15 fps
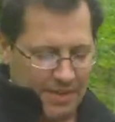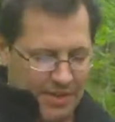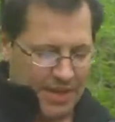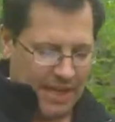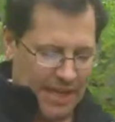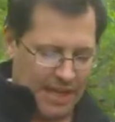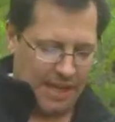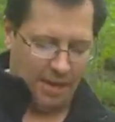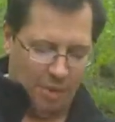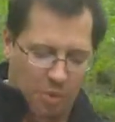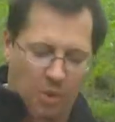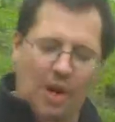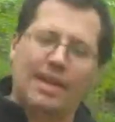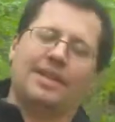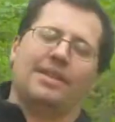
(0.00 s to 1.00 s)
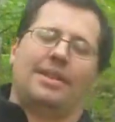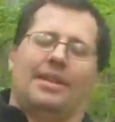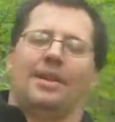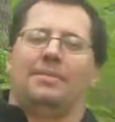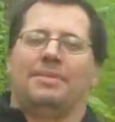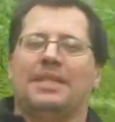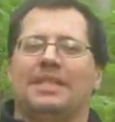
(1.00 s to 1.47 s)
the one
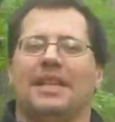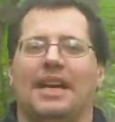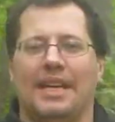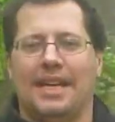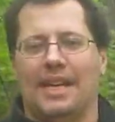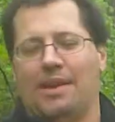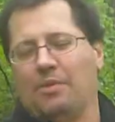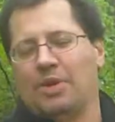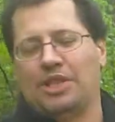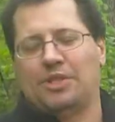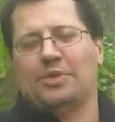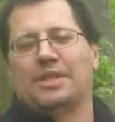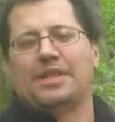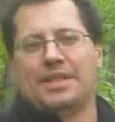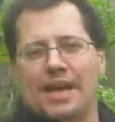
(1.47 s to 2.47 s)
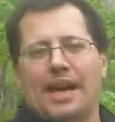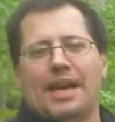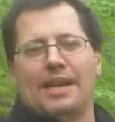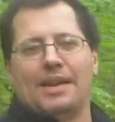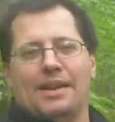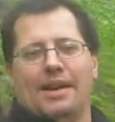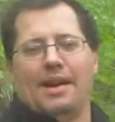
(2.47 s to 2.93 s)
um, study which was
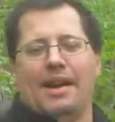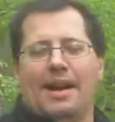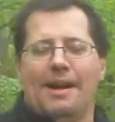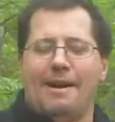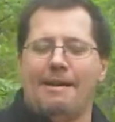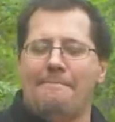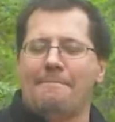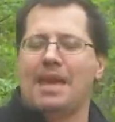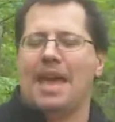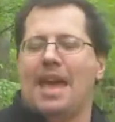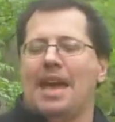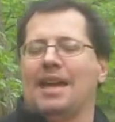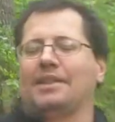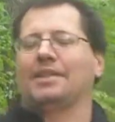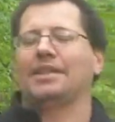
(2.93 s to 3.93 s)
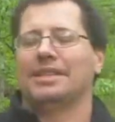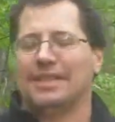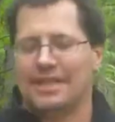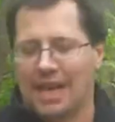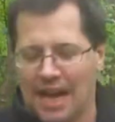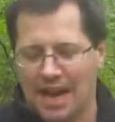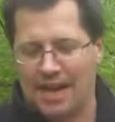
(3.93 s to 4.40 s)
done um, at
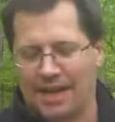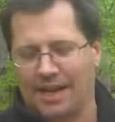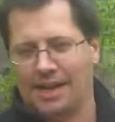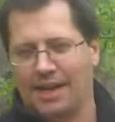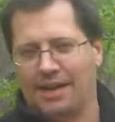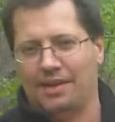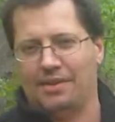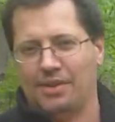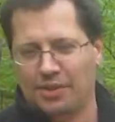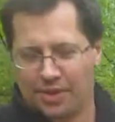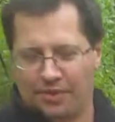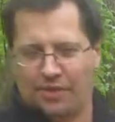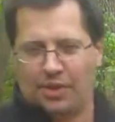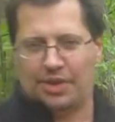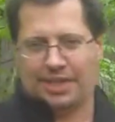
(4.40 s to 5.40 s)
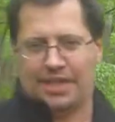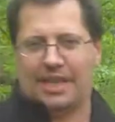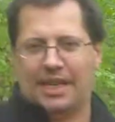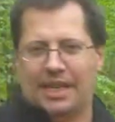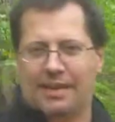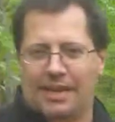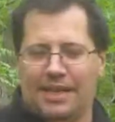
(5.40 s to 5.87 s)
Gonzaga
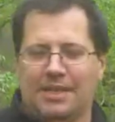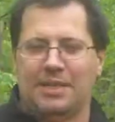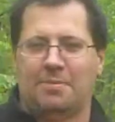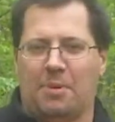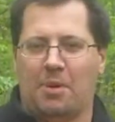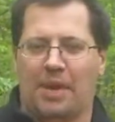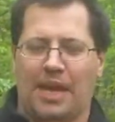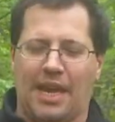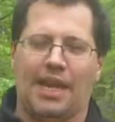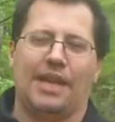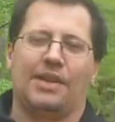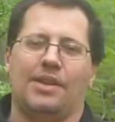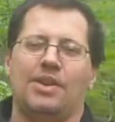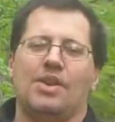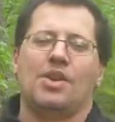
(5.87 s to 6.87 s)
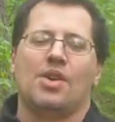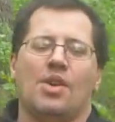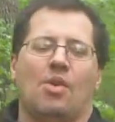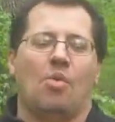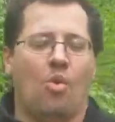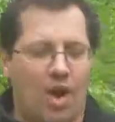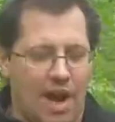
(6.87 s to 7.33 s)
University in Spokane,
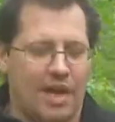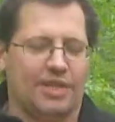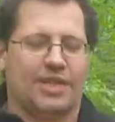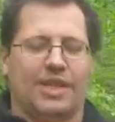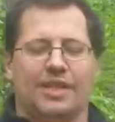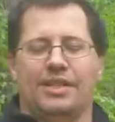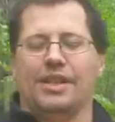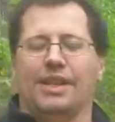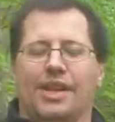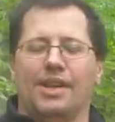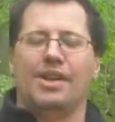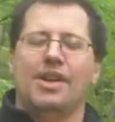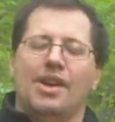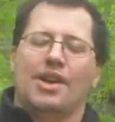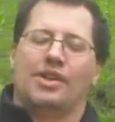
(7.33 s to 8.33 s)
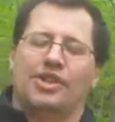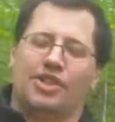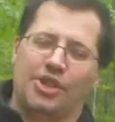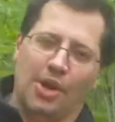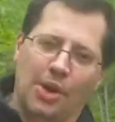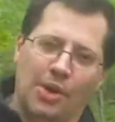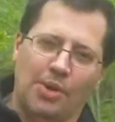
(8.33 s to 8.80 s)
Washington,
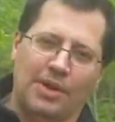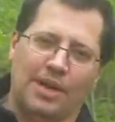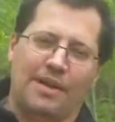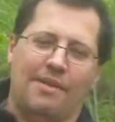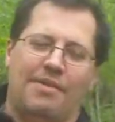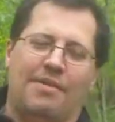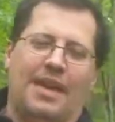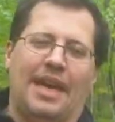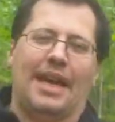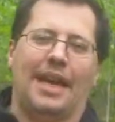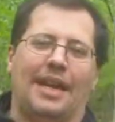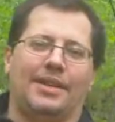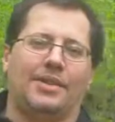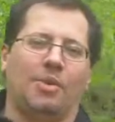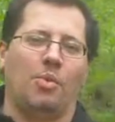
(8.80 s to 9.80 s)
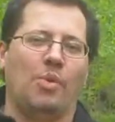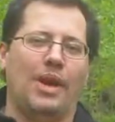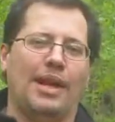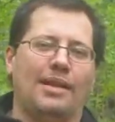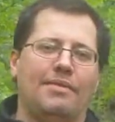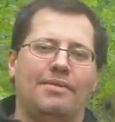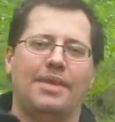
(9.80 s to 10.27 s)
showed that
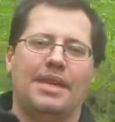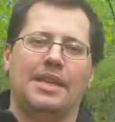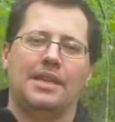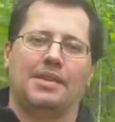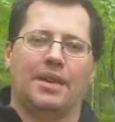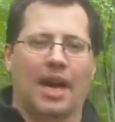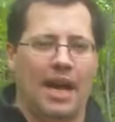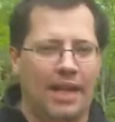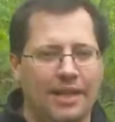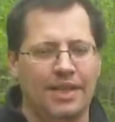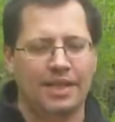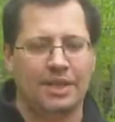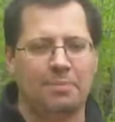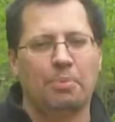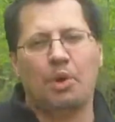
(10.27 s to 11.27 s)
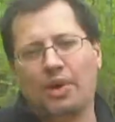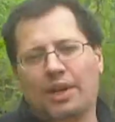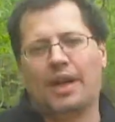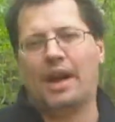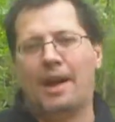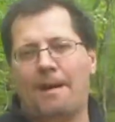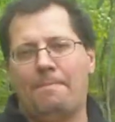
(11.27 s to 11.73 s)
when the college
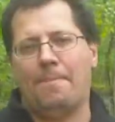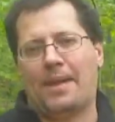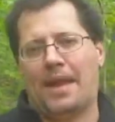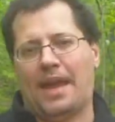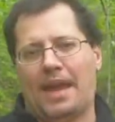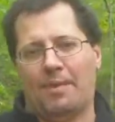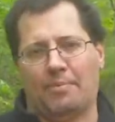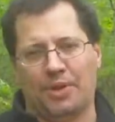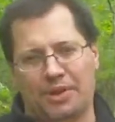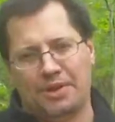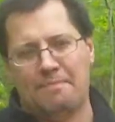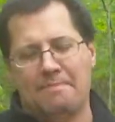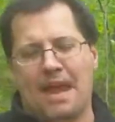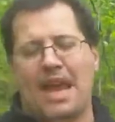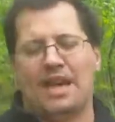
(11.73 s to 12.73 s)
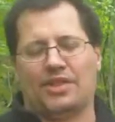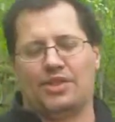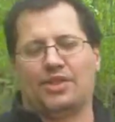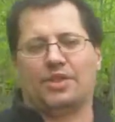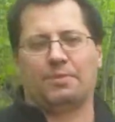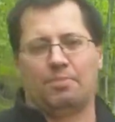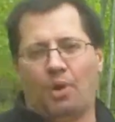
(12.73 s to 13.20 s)
put up a put their
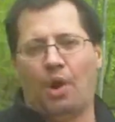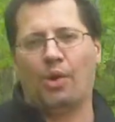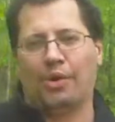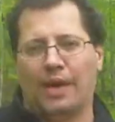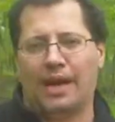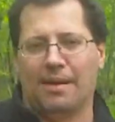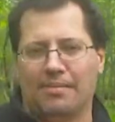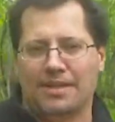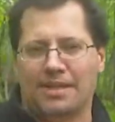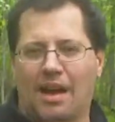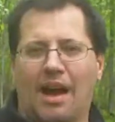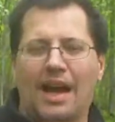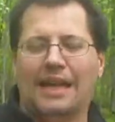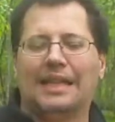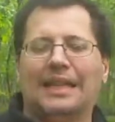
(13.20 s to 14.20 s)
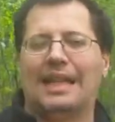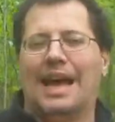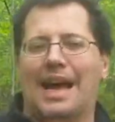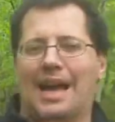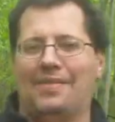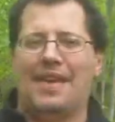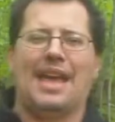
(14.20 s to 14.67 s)
master's programs
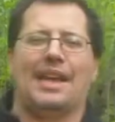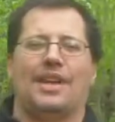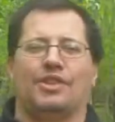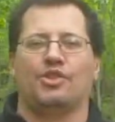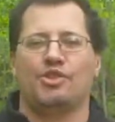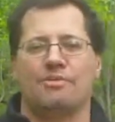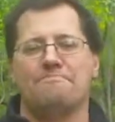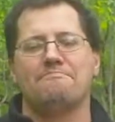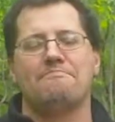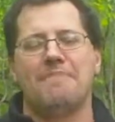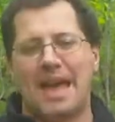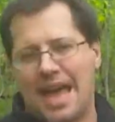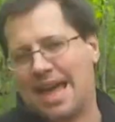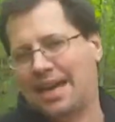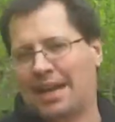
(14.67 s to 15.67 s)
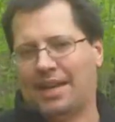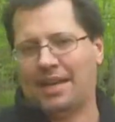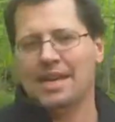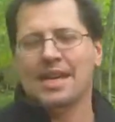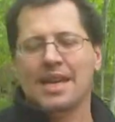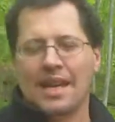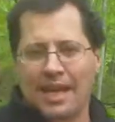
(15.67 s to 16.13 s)
online, they had a dramatic
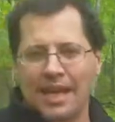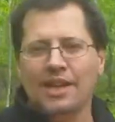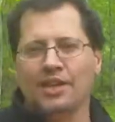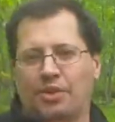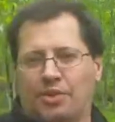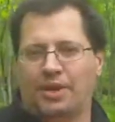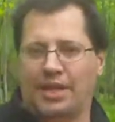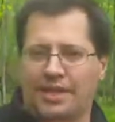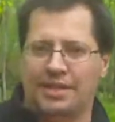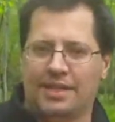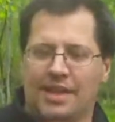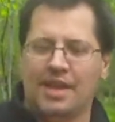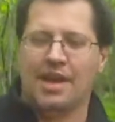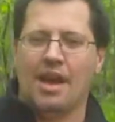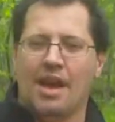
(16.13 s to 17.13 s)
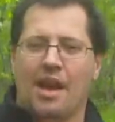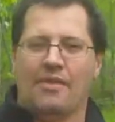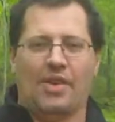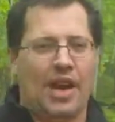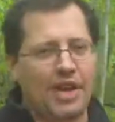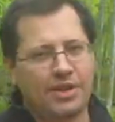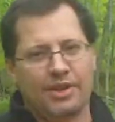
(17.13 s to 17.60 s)
increase
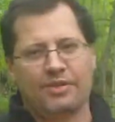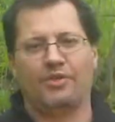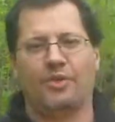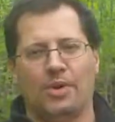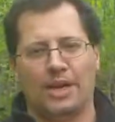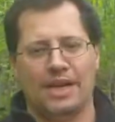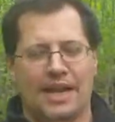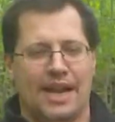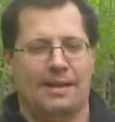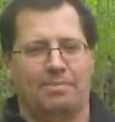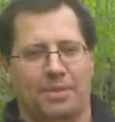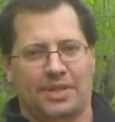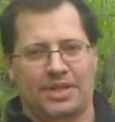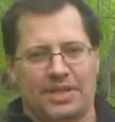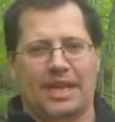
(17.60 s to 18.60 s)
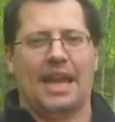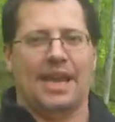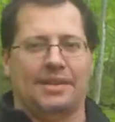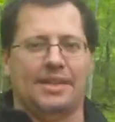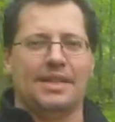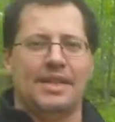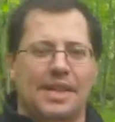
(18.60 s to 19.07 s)
of
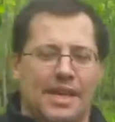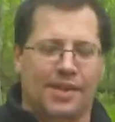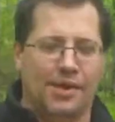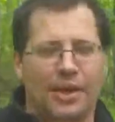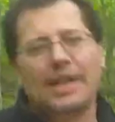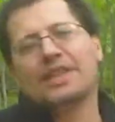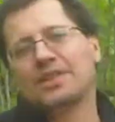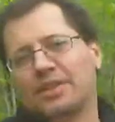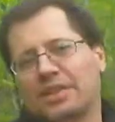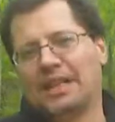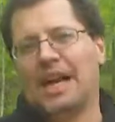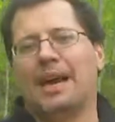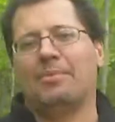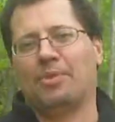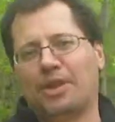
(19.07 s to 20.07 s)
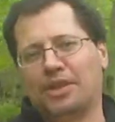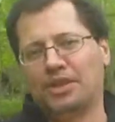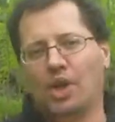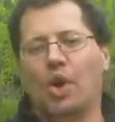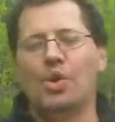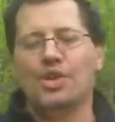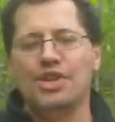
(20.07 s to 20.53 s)
149% in their interlibrary
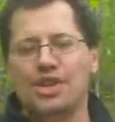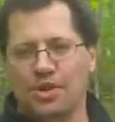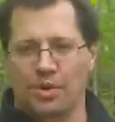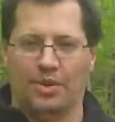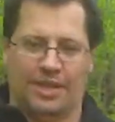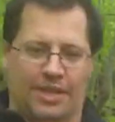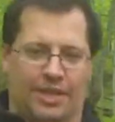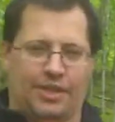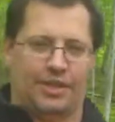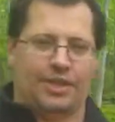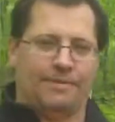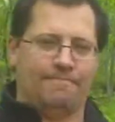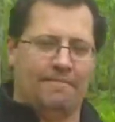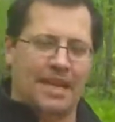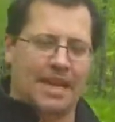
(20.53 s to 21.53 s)
loan usage.